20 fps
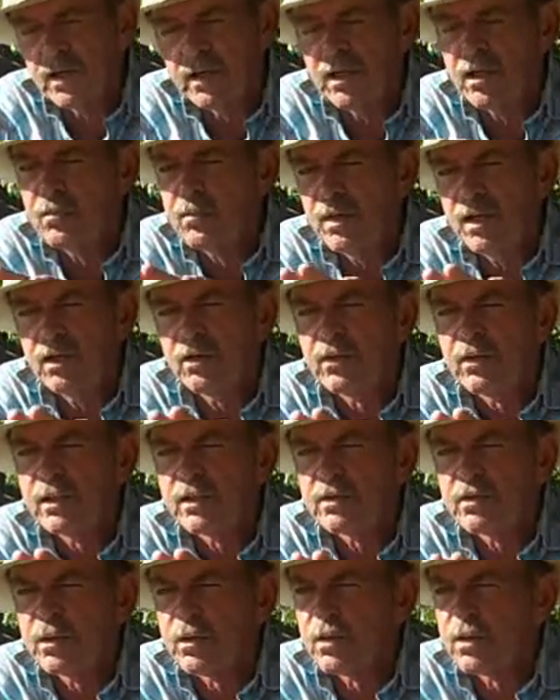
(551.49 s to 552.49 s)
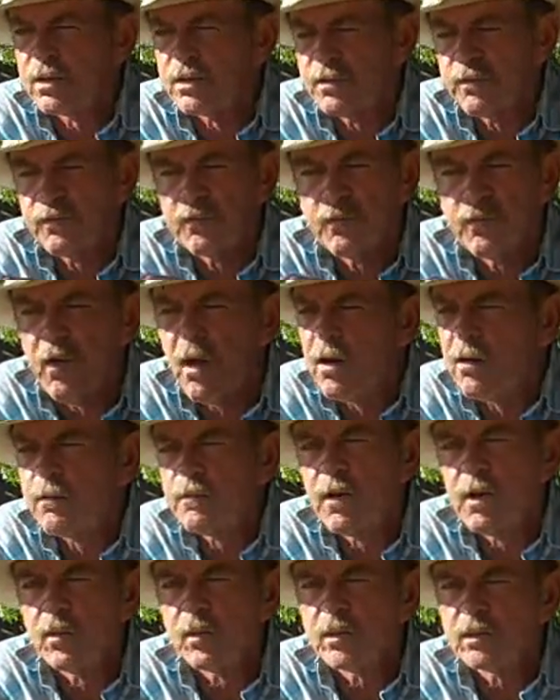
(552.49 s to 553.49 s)
I didn't beat on this horse. Far
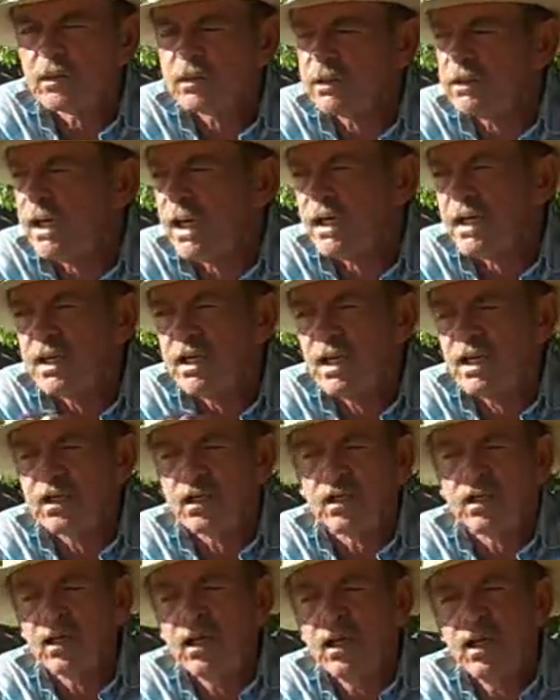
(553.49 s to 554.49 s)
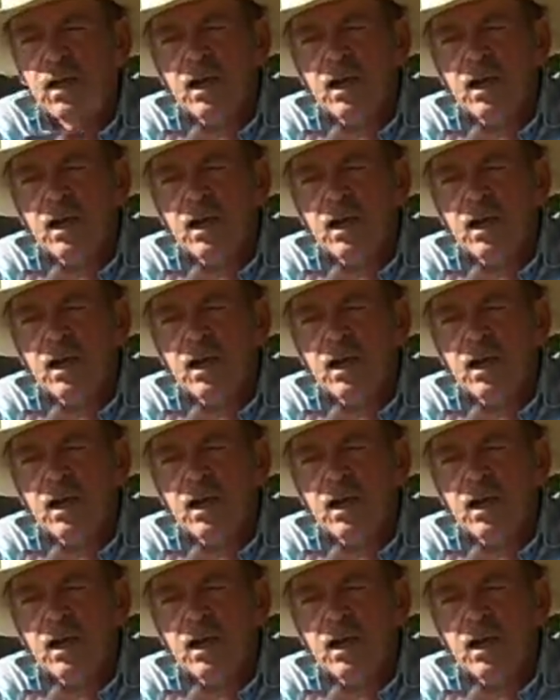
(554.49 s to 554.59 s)
from it. I didn't.